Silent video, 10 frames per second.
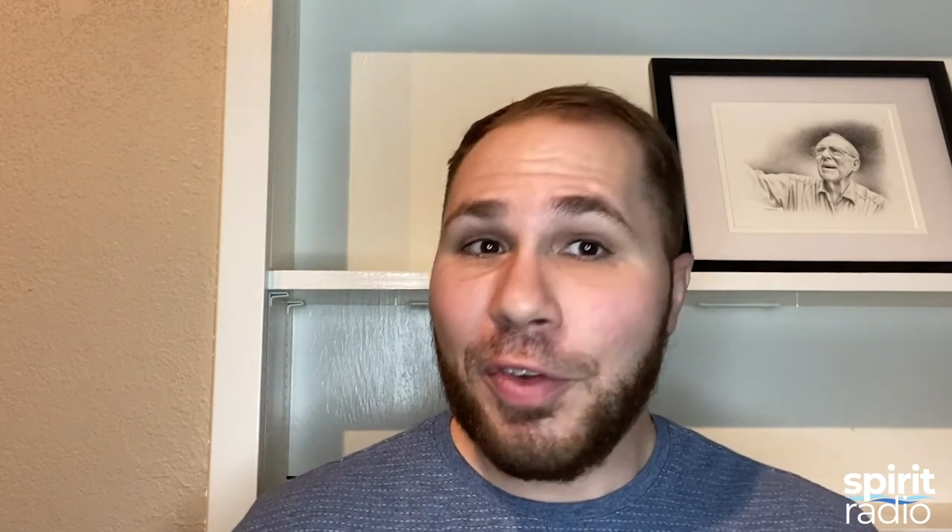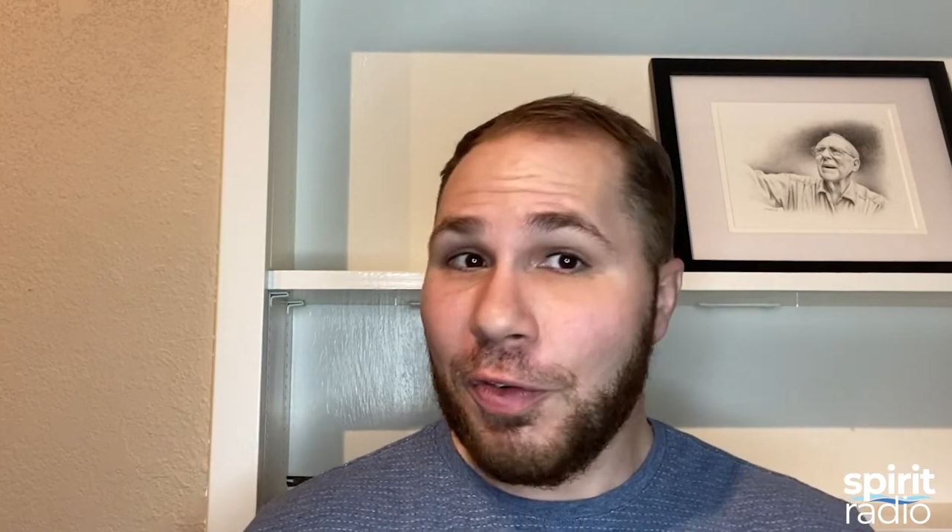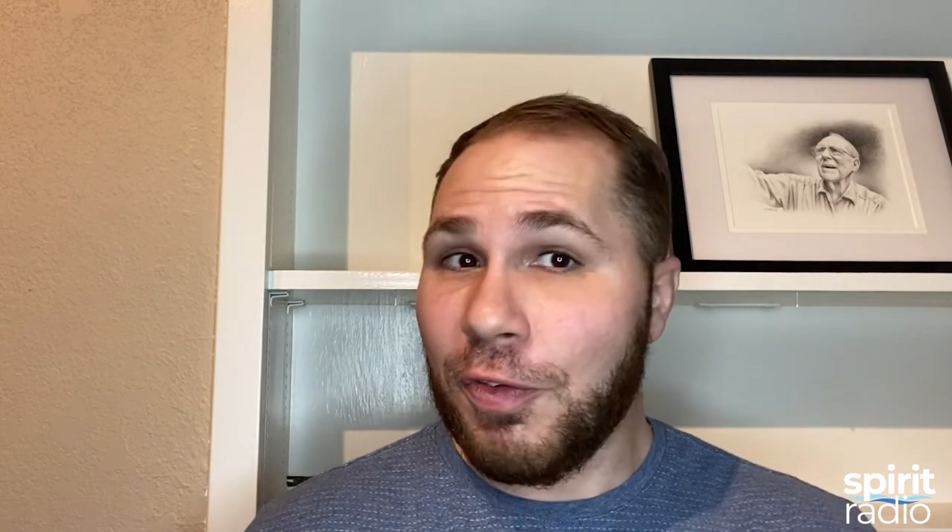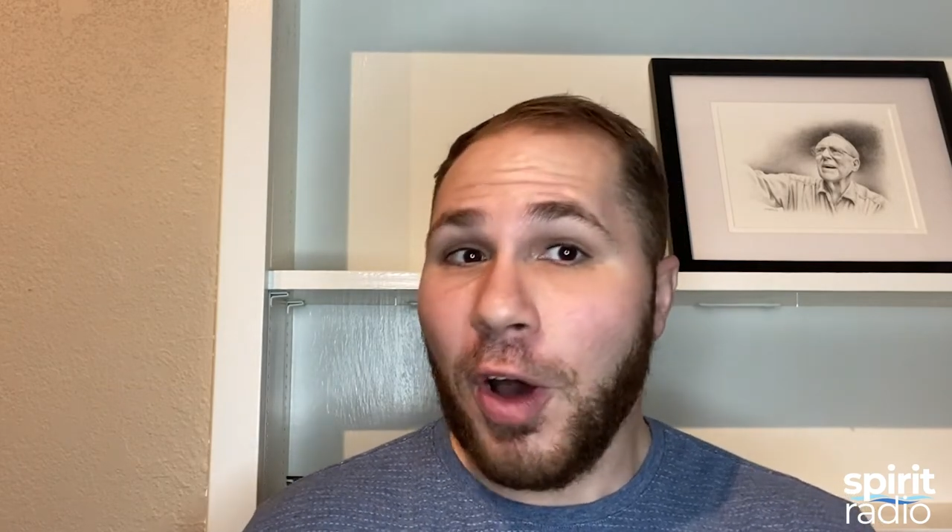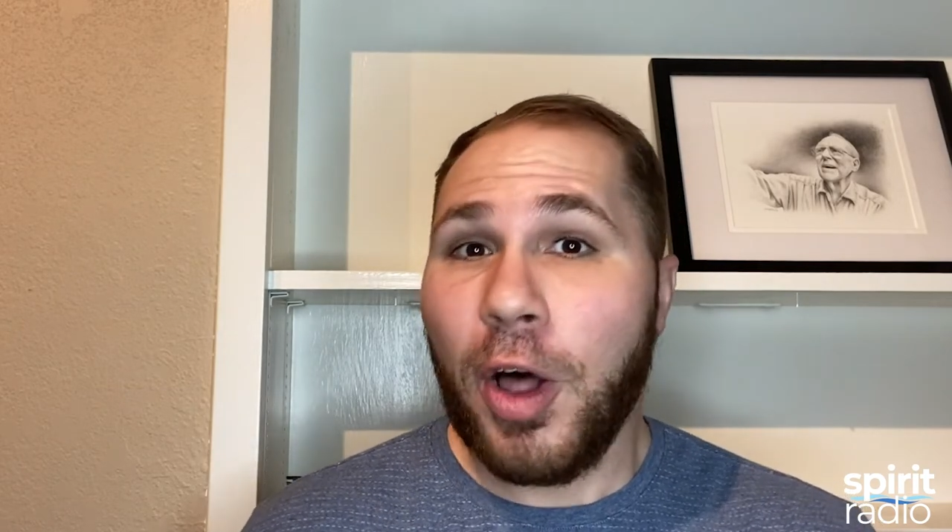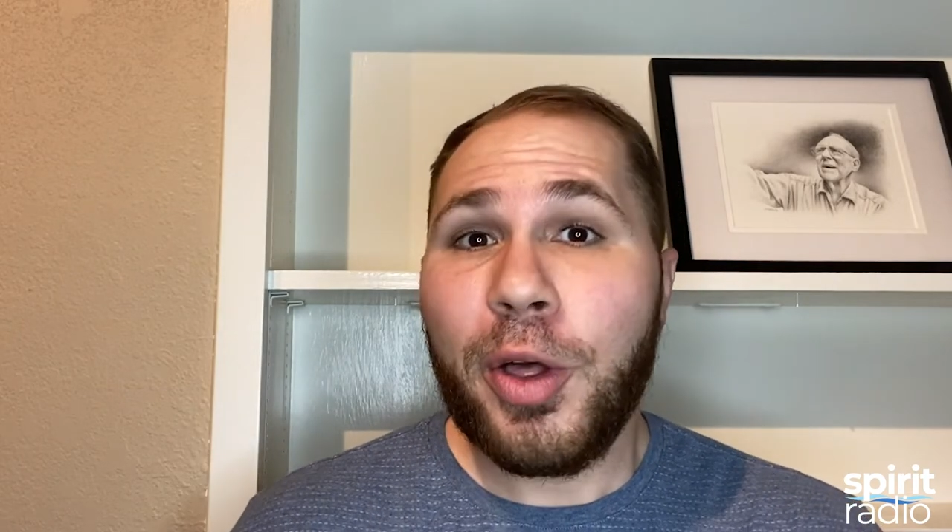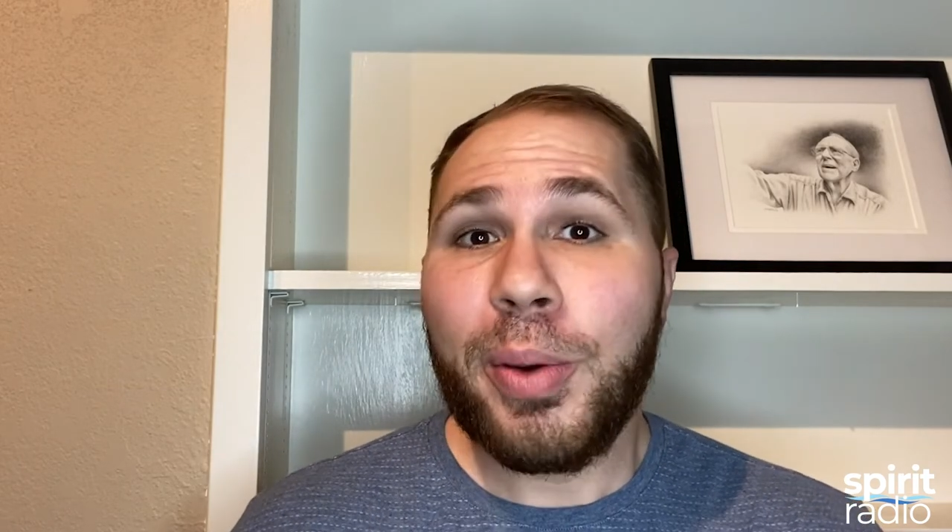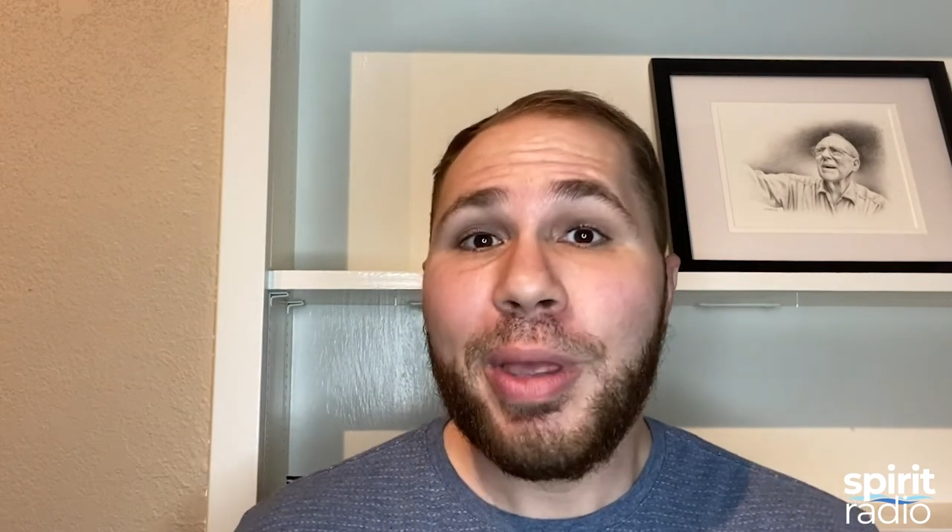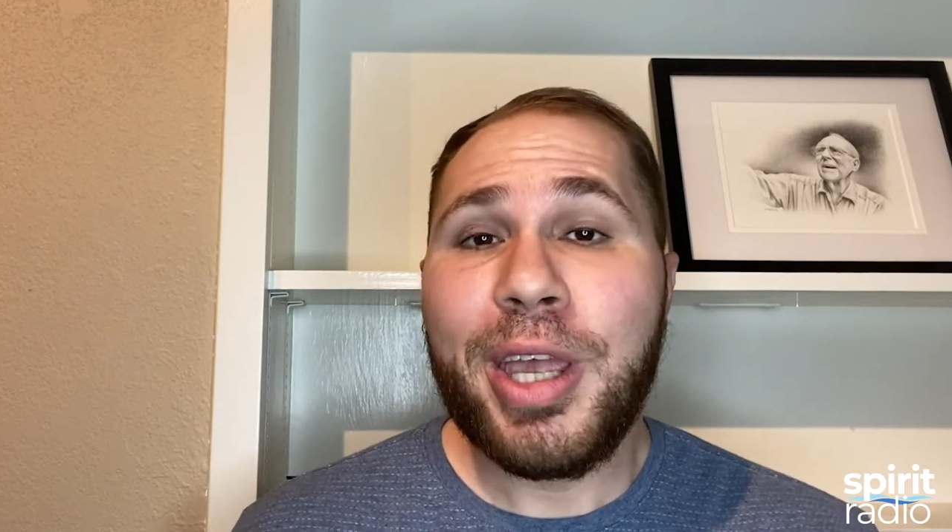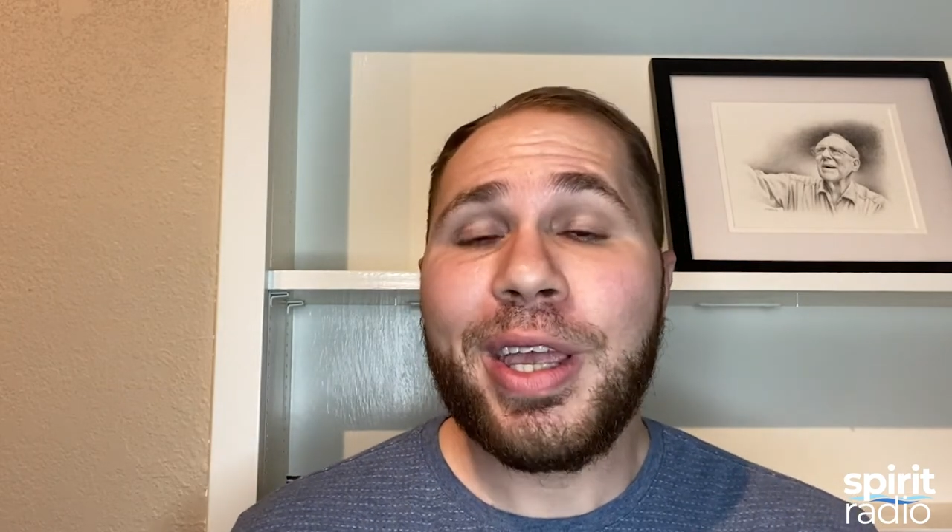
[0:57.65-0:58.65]
you follow
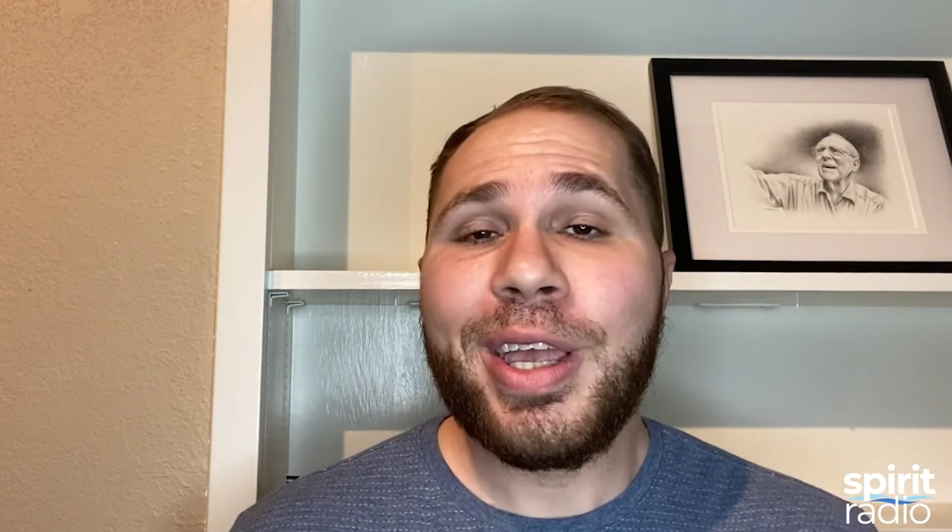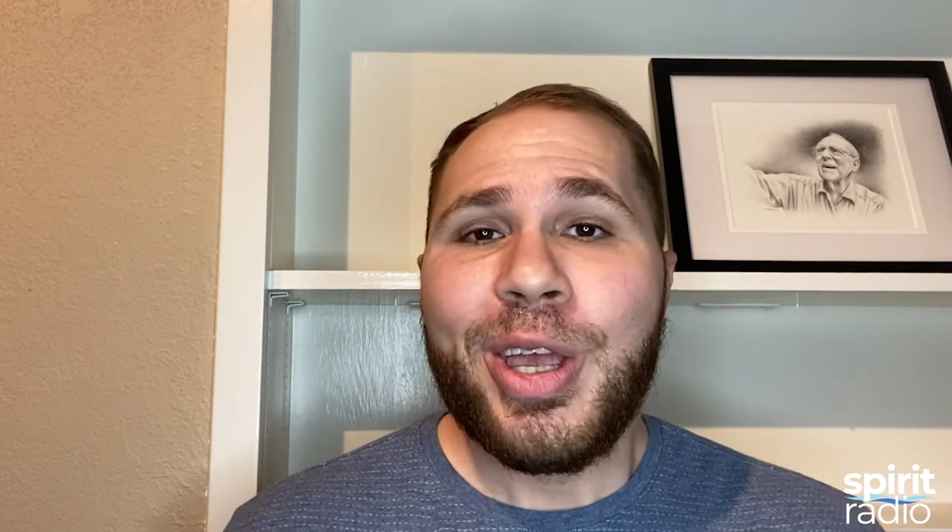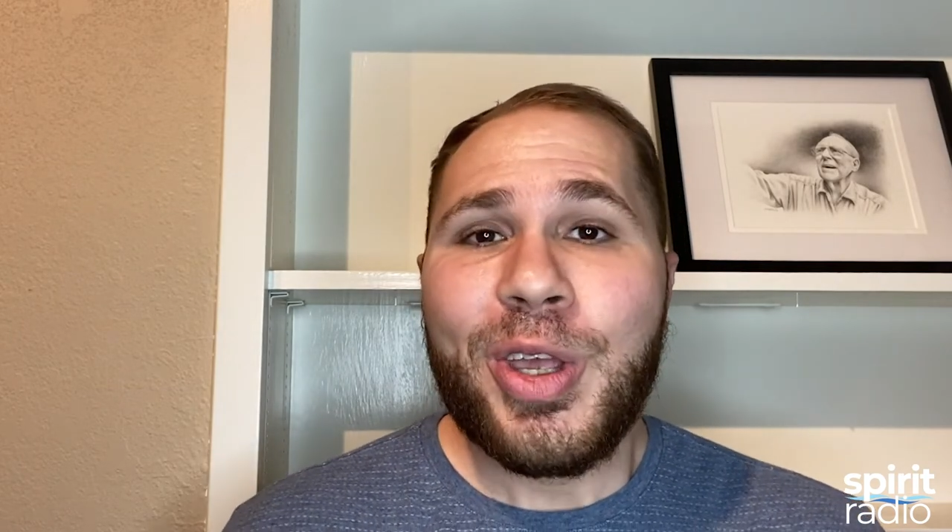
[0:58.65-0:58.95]
me,